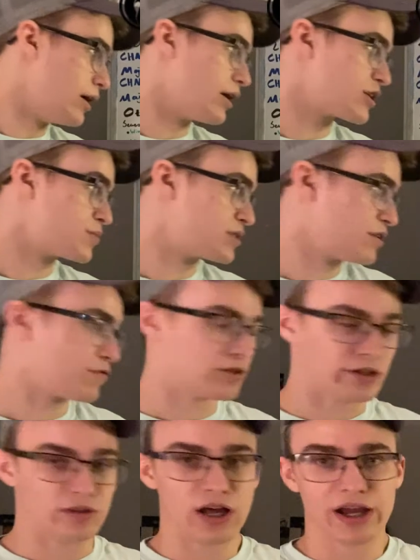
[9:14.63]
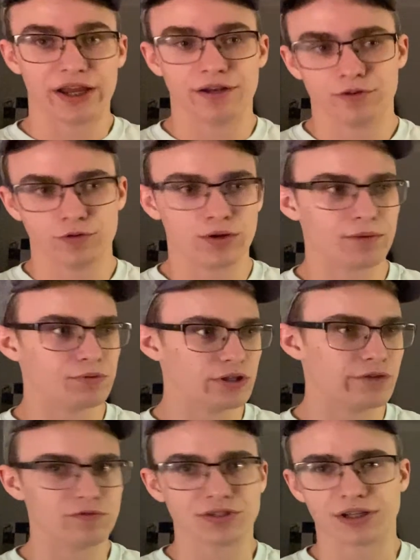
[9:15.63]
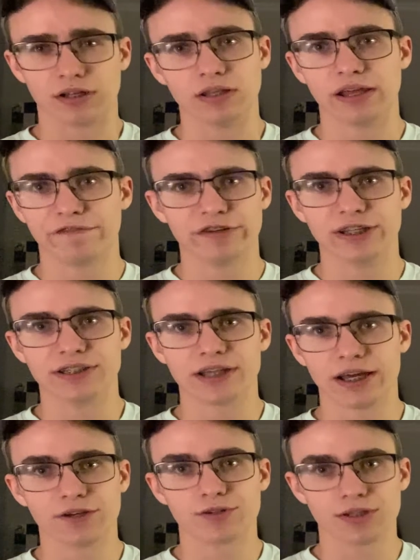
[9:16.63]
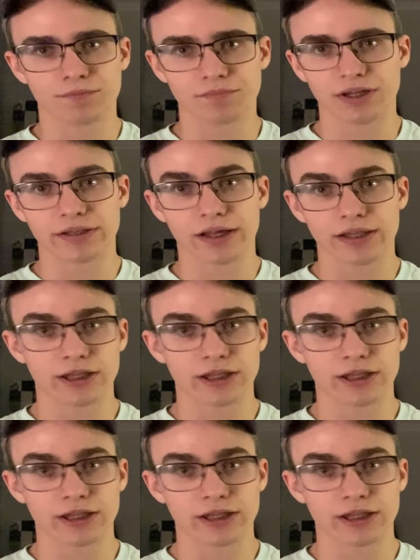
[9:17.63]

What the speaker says: Specifically Lion, who I believe was like 11-10 or something like that.